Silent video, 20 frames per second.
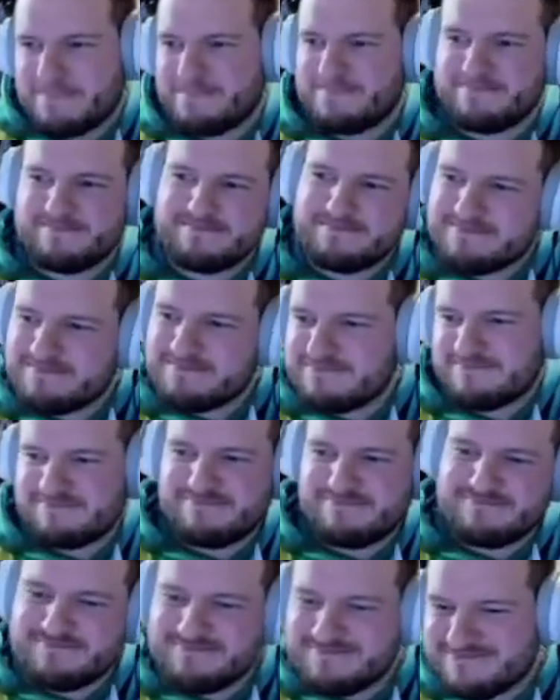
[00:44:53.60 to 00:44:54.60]
Yeah, same.
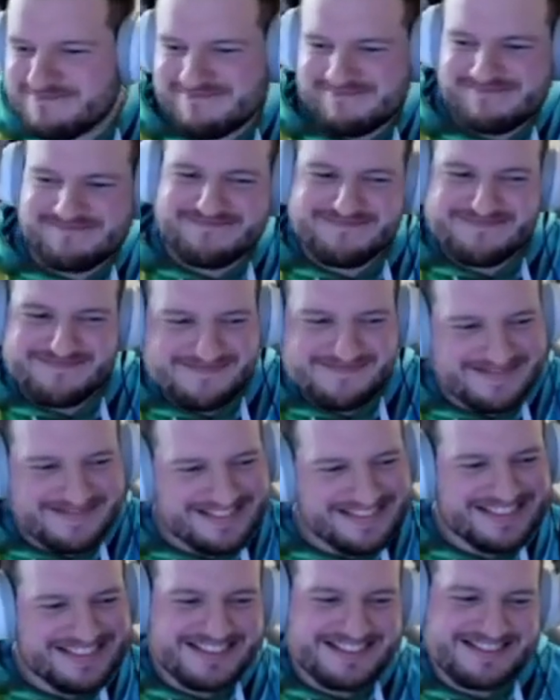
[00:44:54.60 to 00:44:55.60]
If they can still hear us,
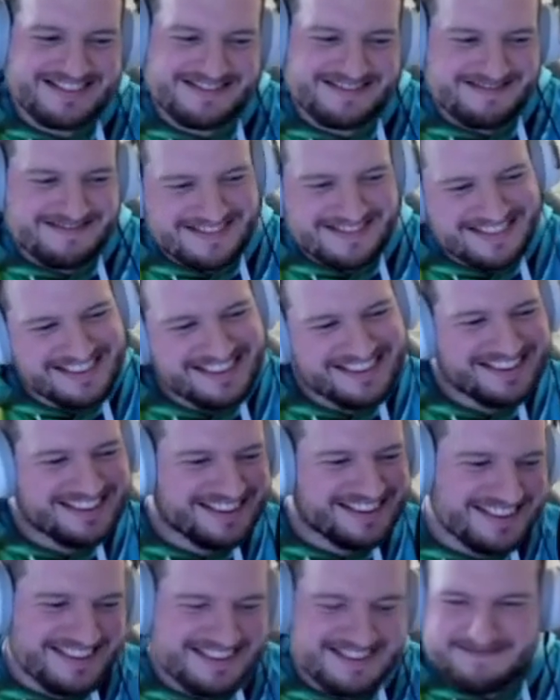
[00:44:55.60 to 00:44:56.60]
then this is the
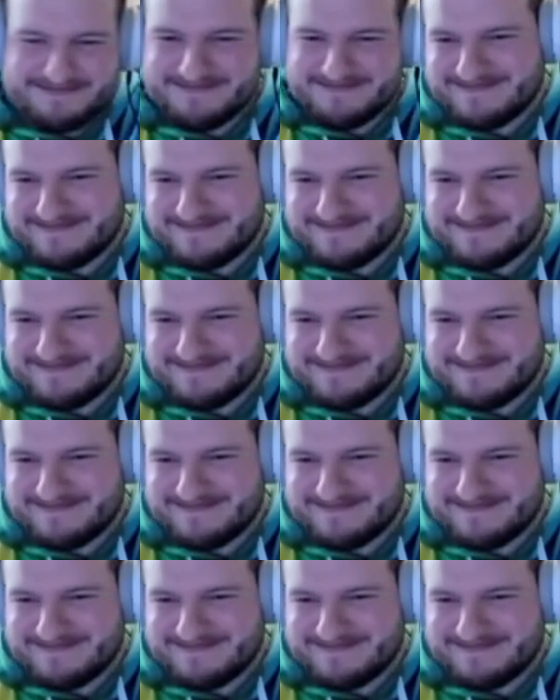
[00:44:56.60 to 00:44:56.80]
after party.